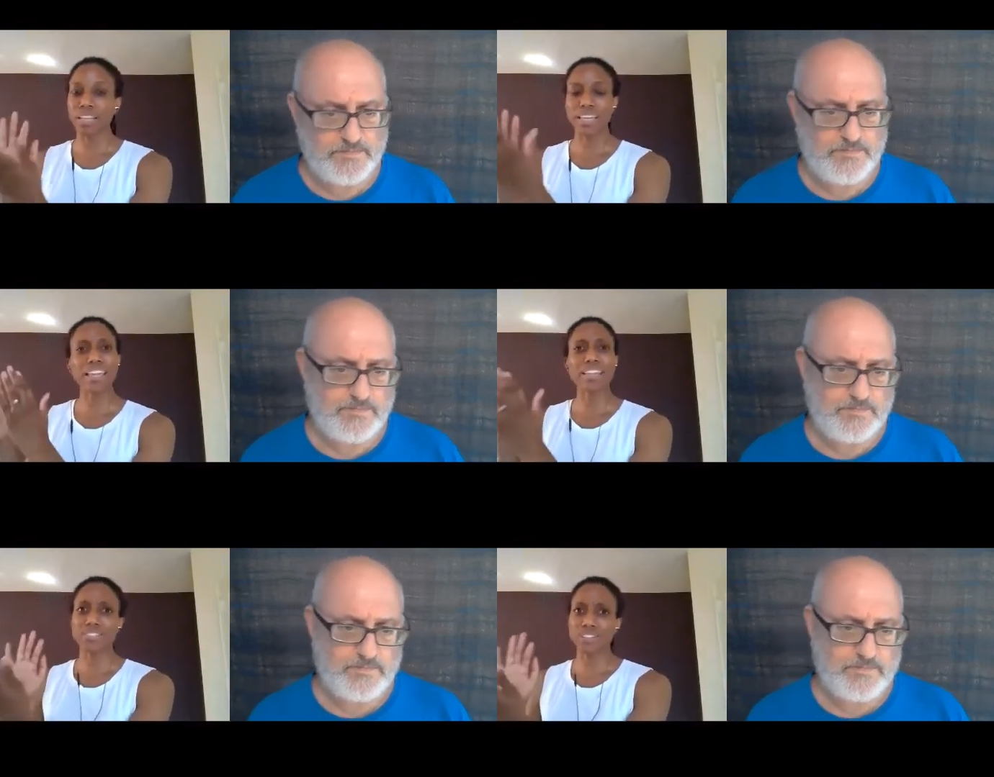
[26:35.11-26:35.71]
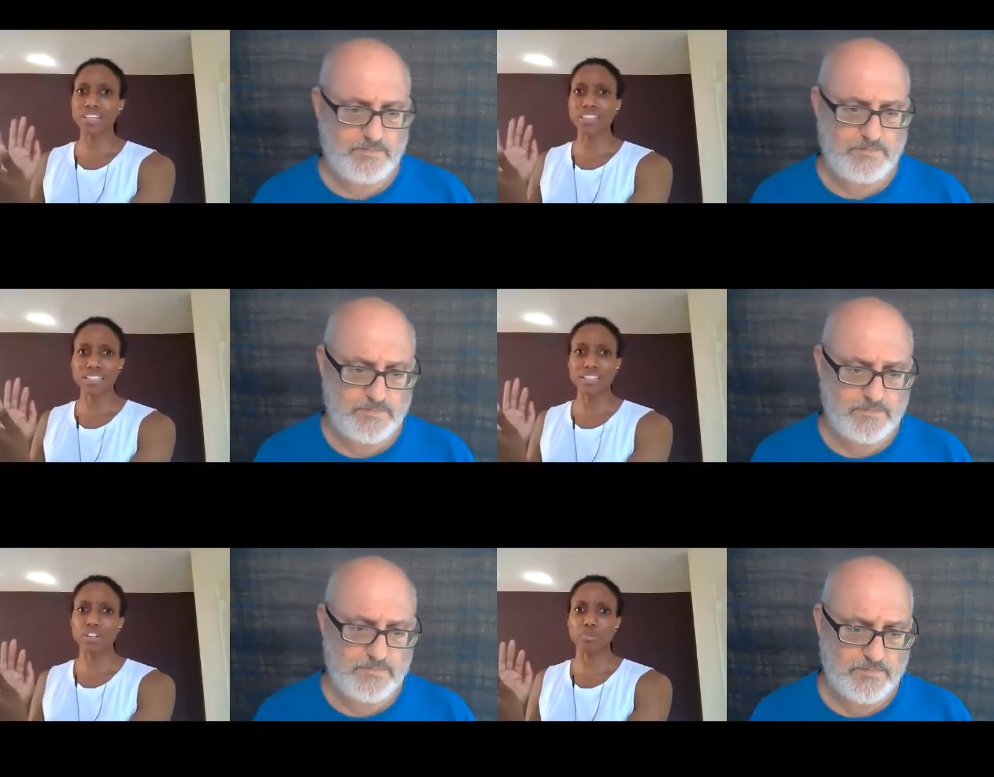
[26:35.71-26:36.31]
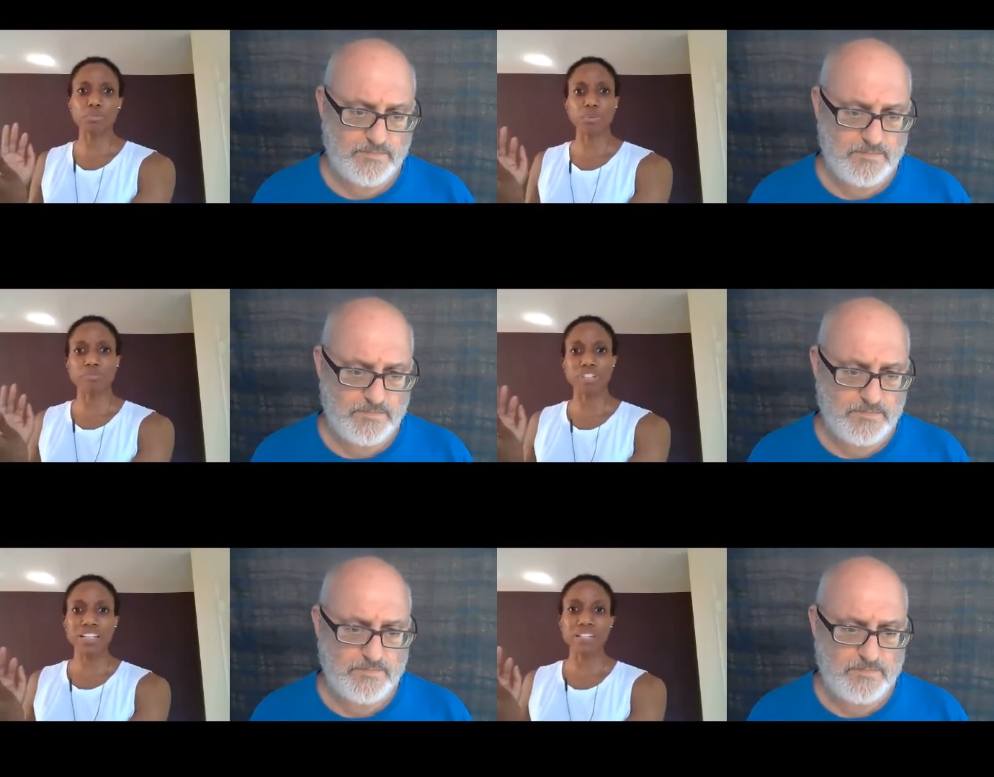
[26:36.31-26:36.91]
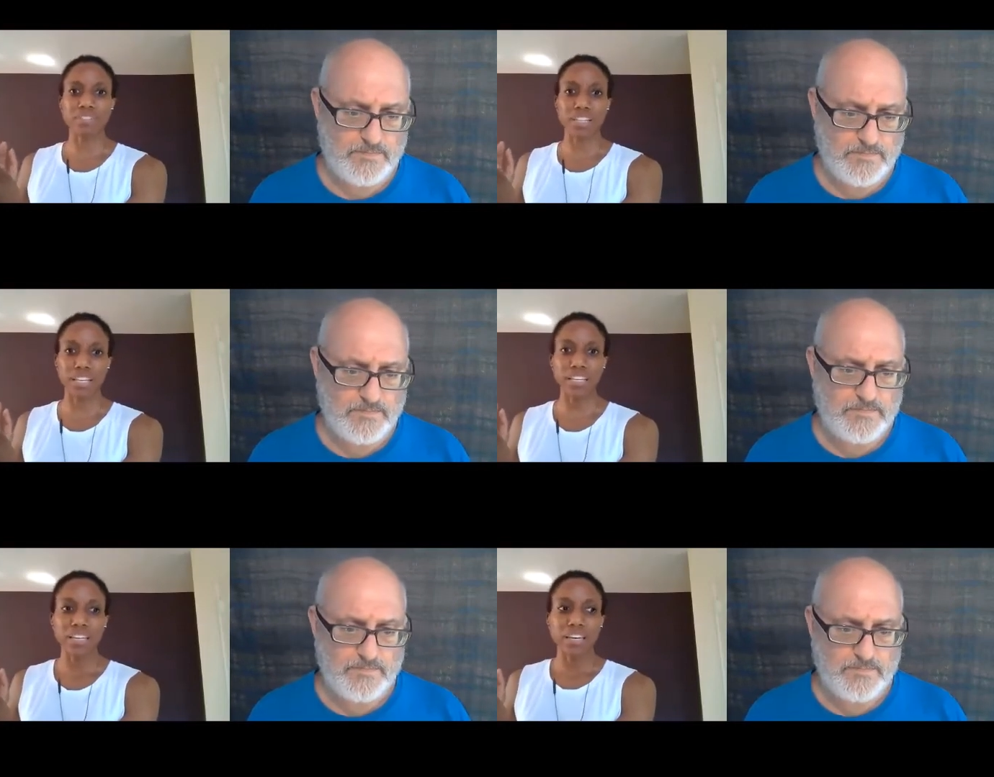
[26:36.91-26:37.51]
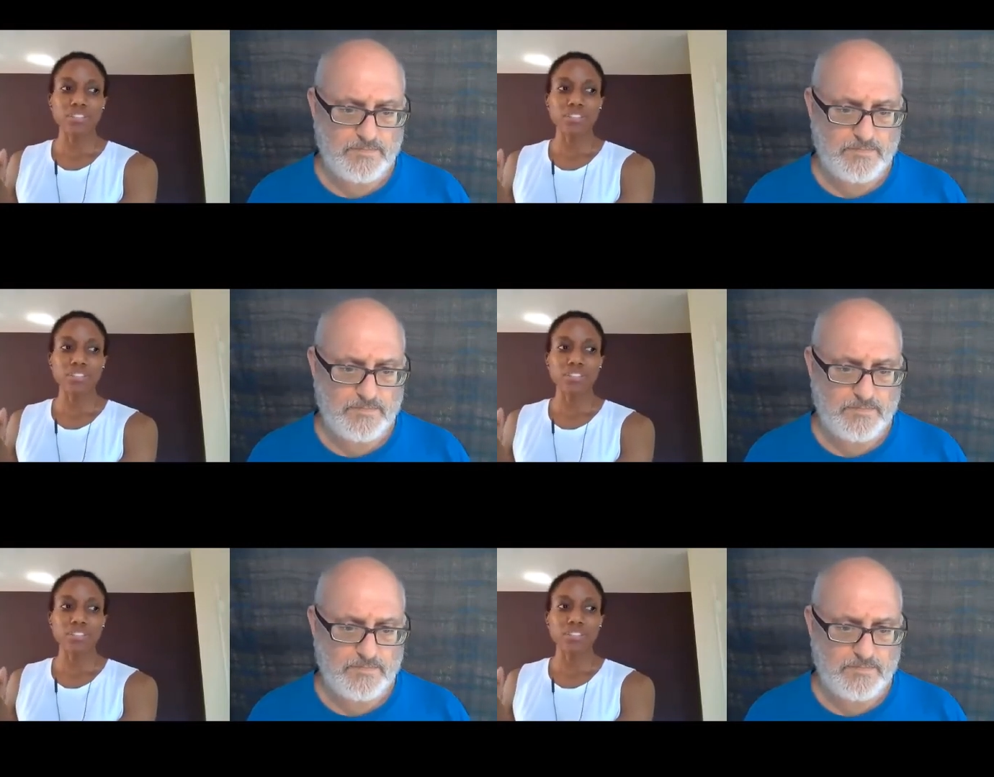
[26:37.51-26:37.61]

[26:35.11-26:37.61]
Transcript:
Speaker 1: like, hey, let's look at this a little bit more objectively